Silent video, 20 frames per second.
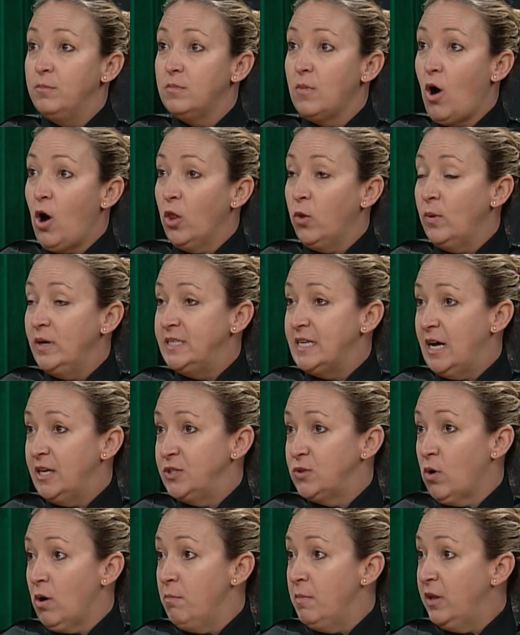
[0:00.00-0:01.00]
all the way down
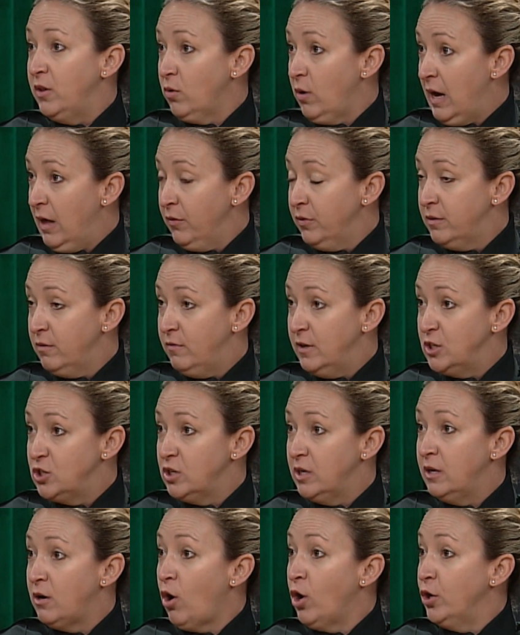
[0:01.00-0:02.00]
to our mental health
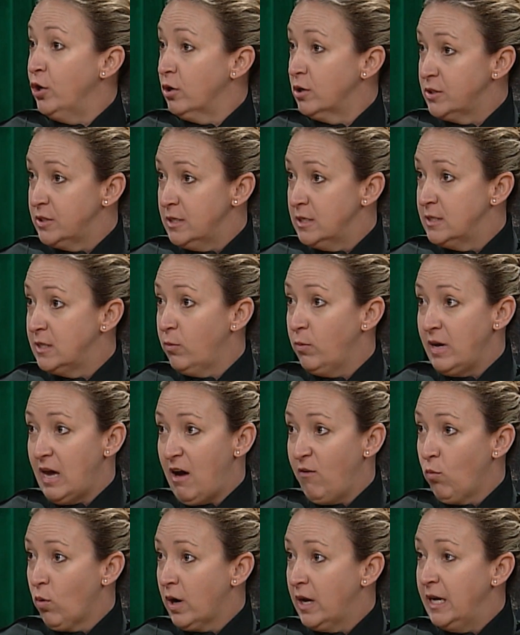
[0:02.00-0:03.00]
division, our nurses that we
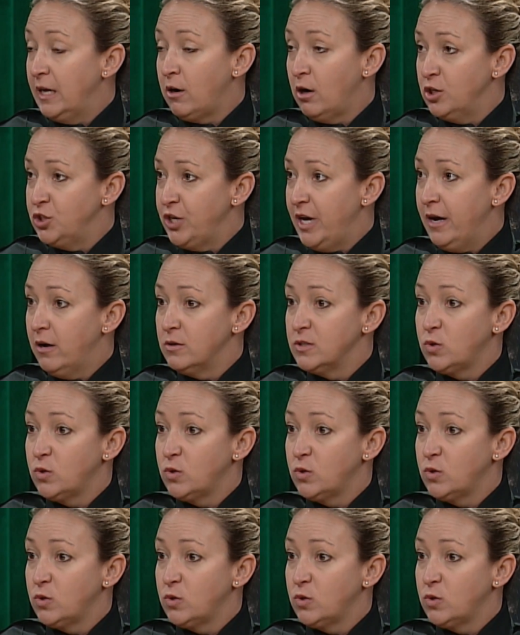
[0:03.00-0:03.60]
have working in our jail.